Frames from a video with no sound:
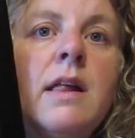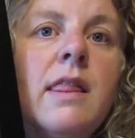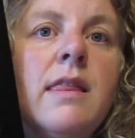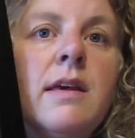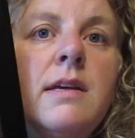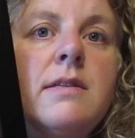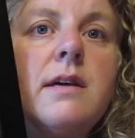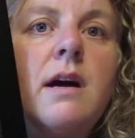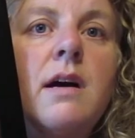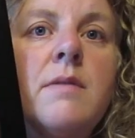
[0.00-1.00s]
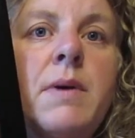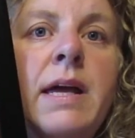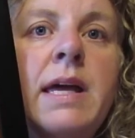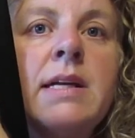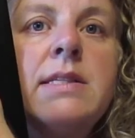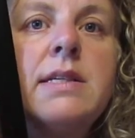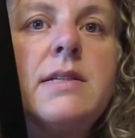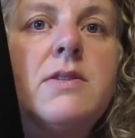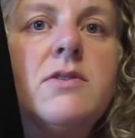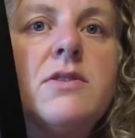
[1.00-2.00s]
these are my
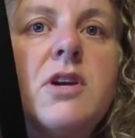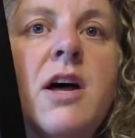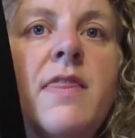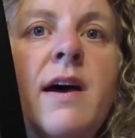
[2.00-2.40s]
ancestors on